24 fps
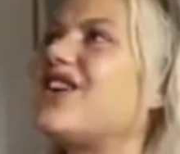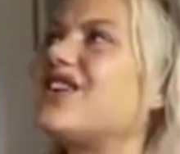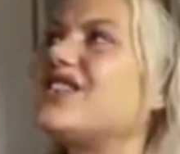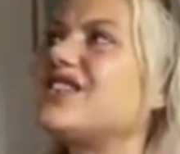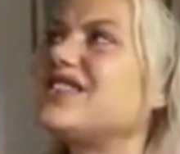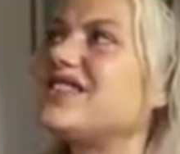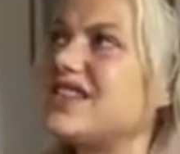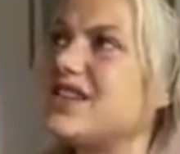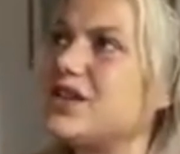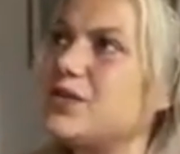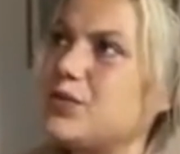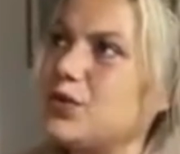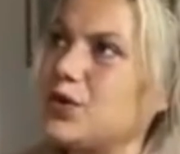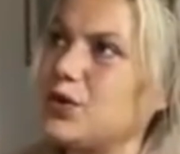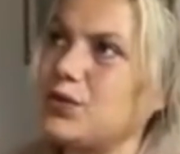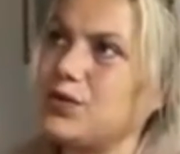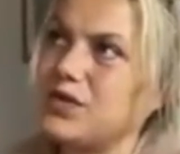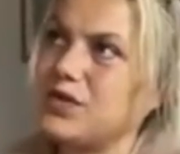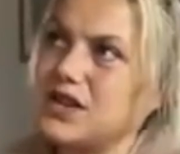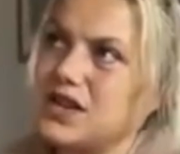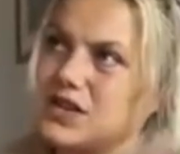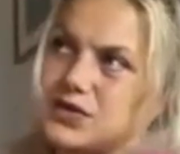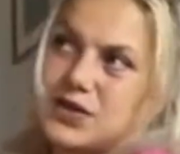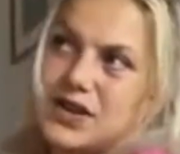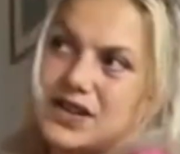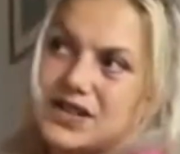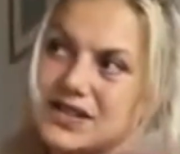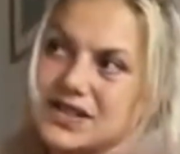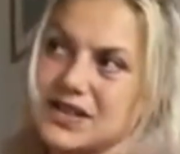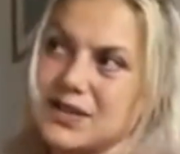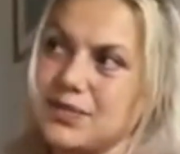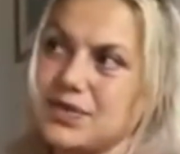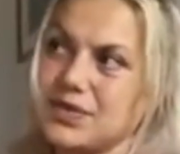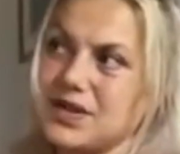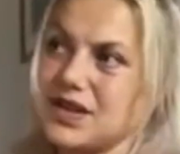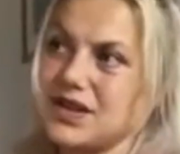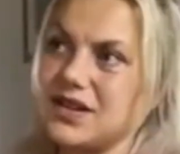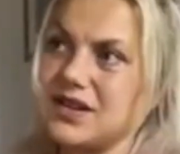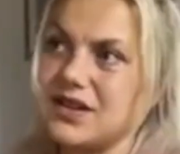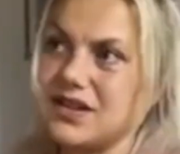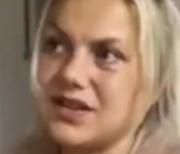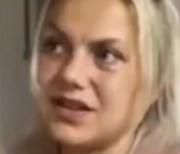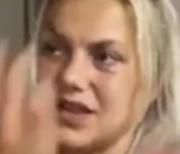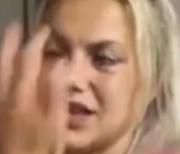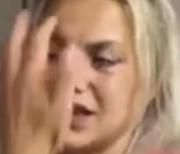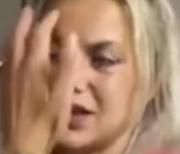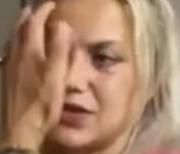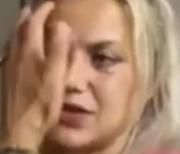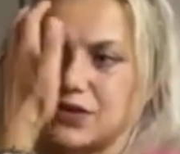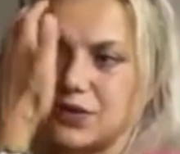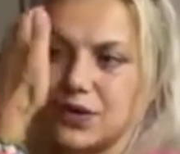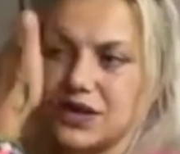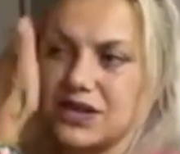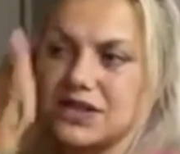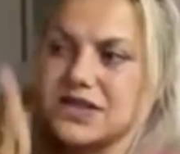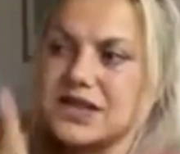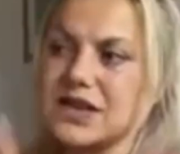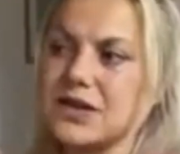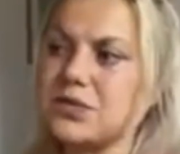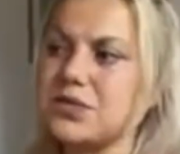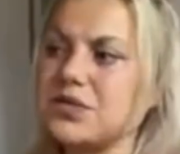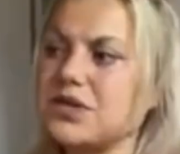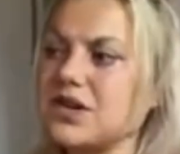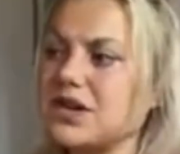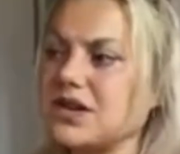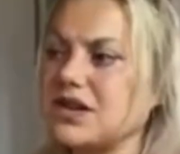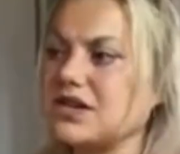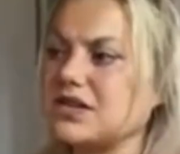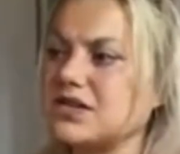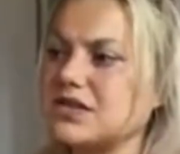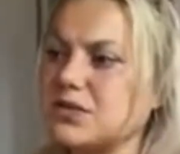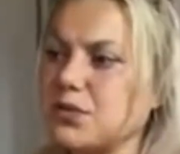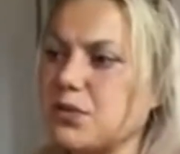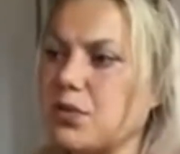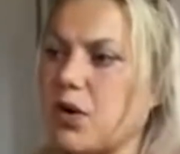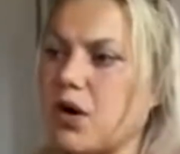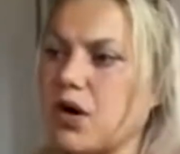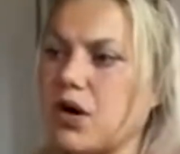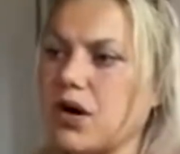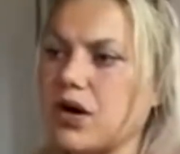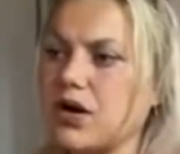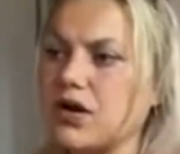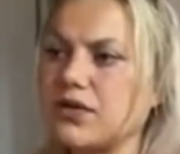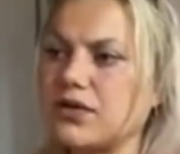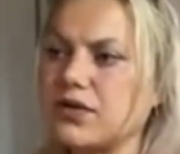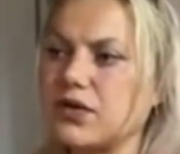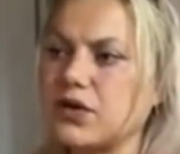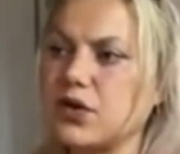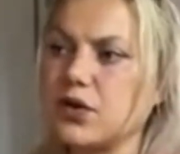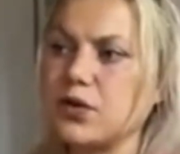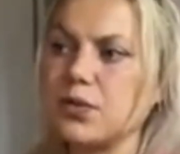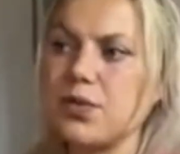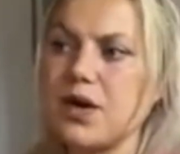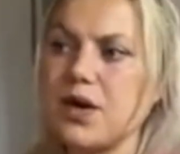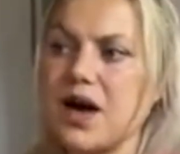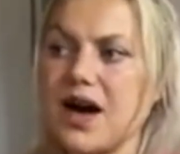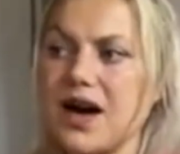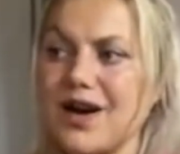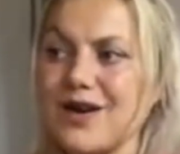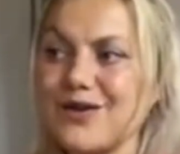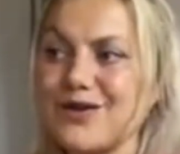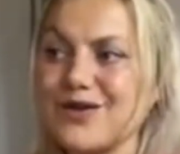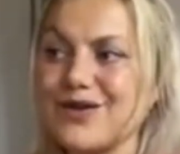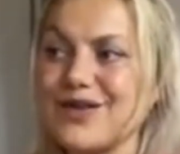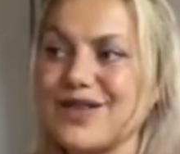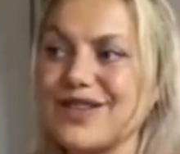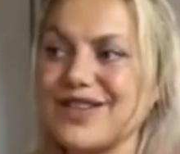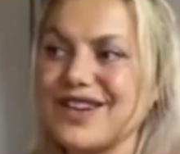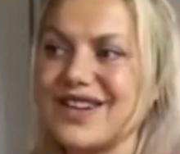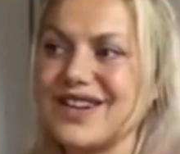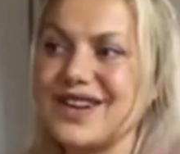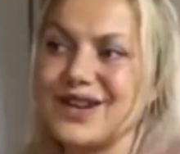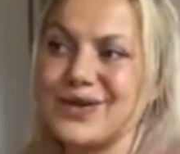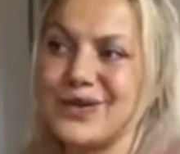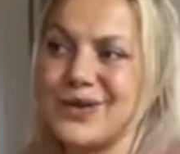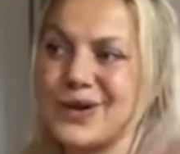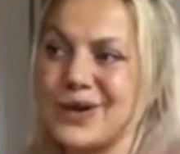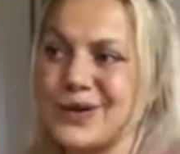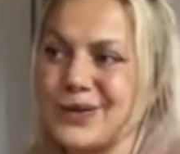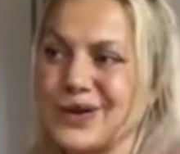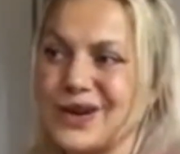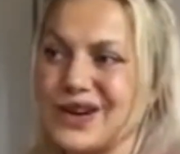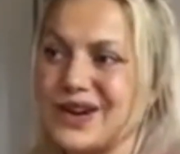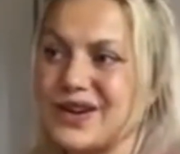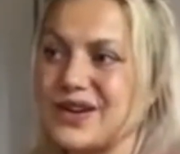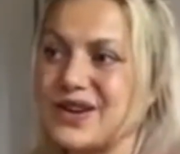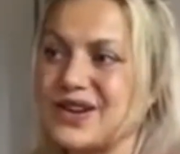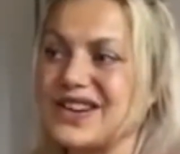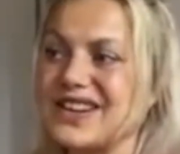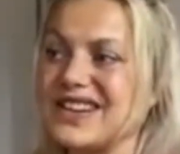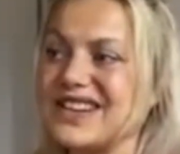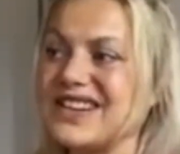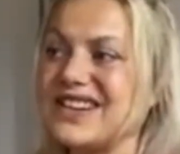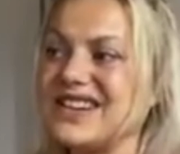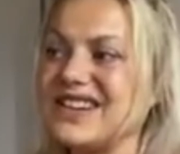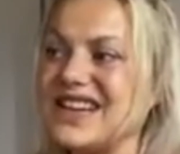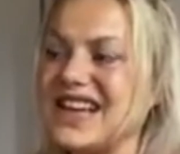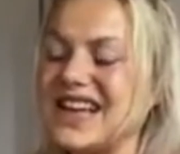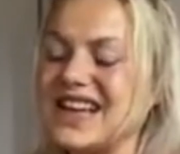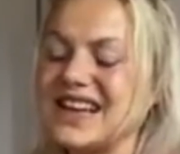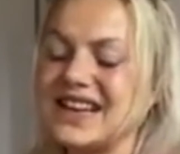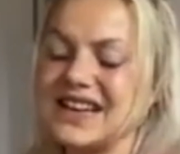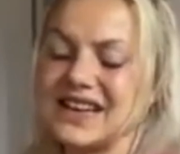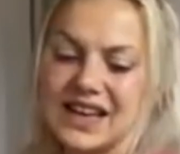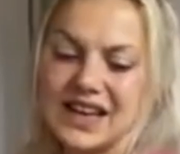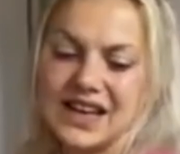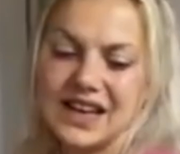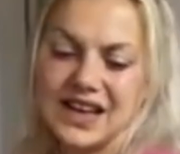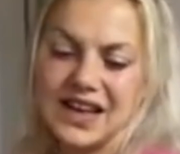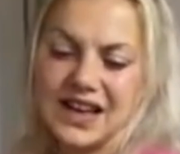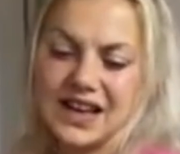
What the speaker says: until the moment that you accept it. That you accept that it's a part of your path in one way or another, and